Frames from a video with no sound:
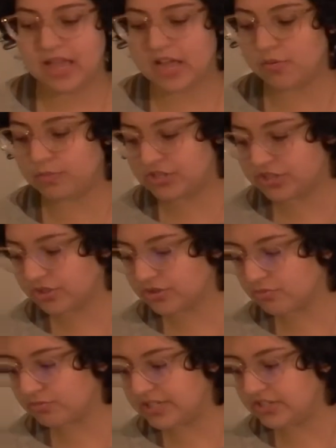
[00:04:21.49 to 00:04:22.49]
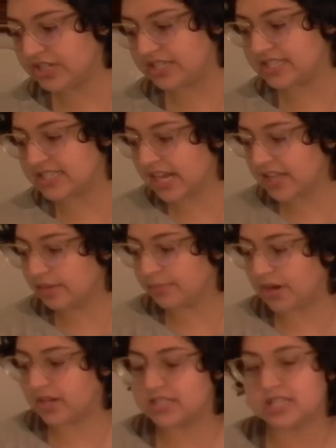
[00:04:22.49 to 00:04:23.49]
And when children reach inside the
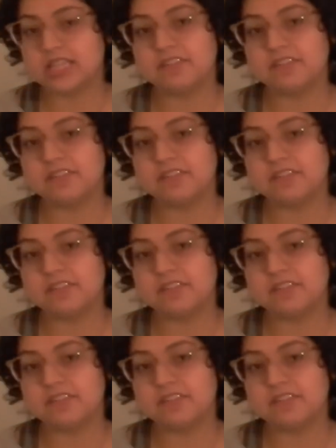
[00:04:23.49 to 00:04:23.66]
box,